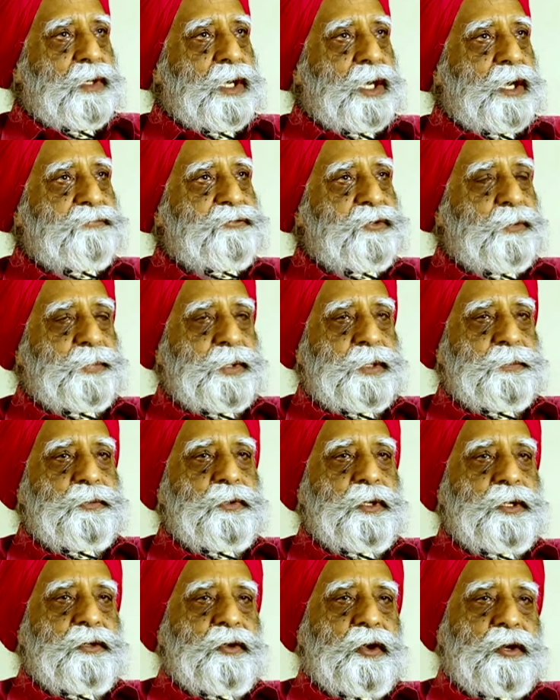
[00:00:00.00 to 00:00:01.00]
Half the
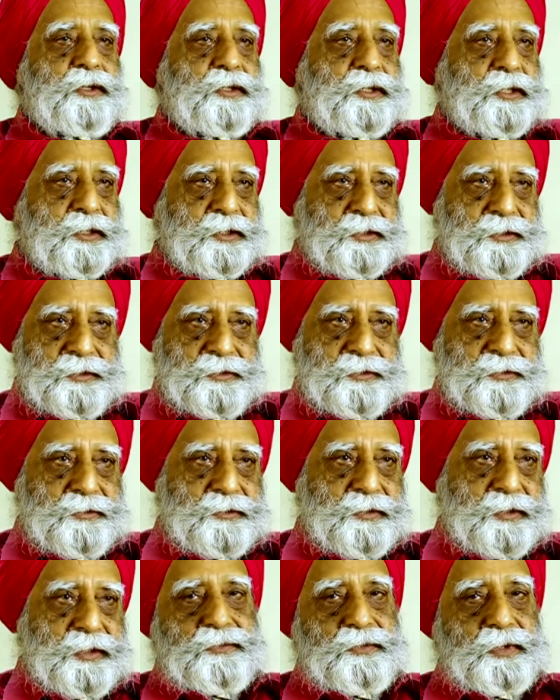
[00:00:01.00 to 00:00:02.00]
people are not there.
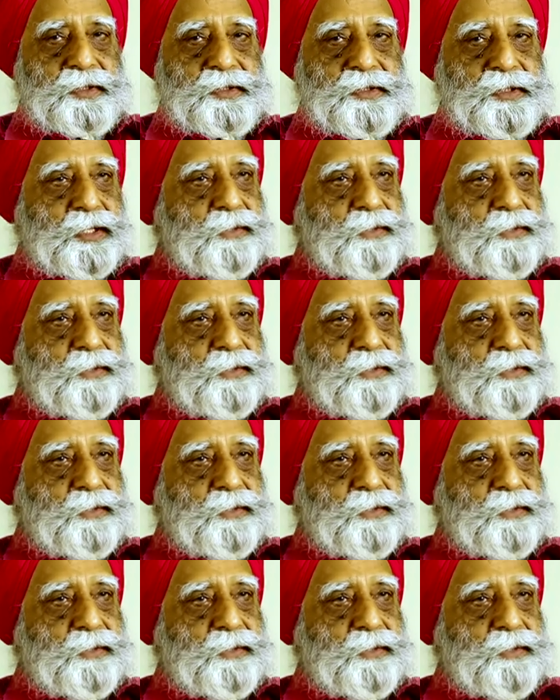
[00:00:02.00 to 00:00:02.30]
So I